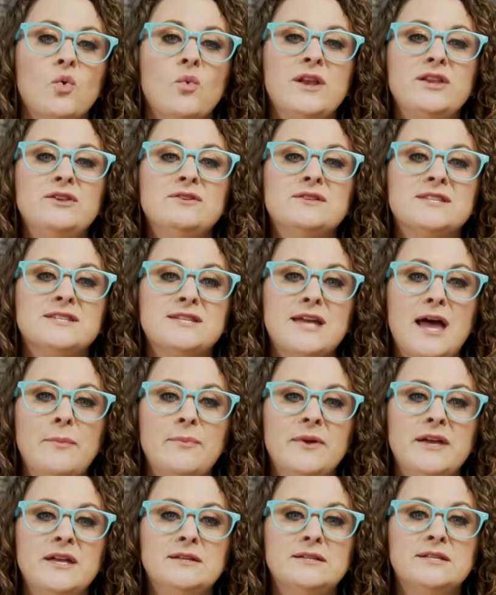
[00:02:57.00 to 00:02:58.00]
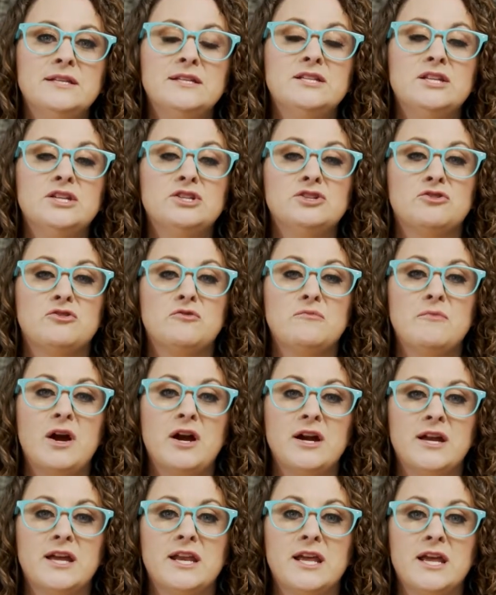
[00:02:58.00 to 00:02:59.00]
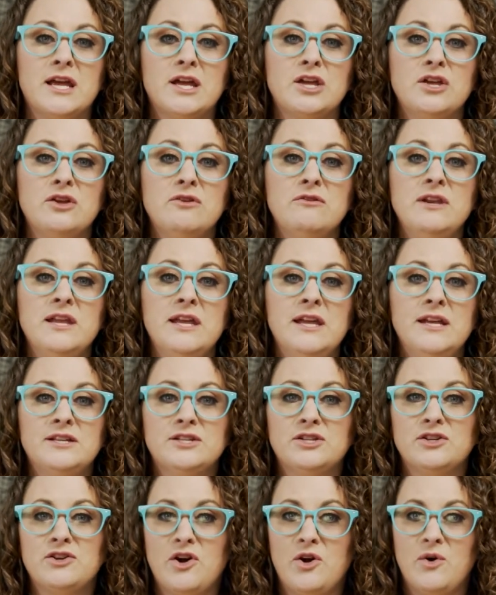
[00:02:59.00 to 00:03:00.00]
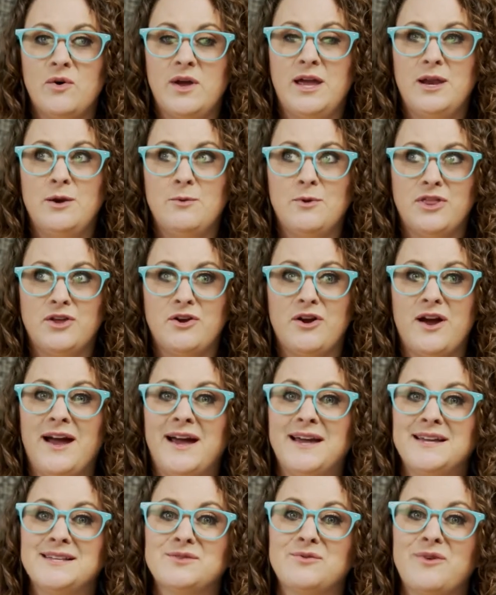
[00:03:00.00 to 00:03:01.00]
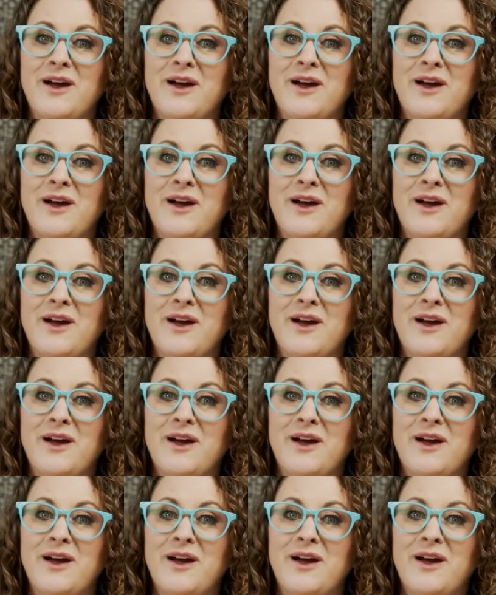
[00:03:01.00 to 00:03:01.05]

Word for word: When you step into digital marketing, you need to go in with your eyes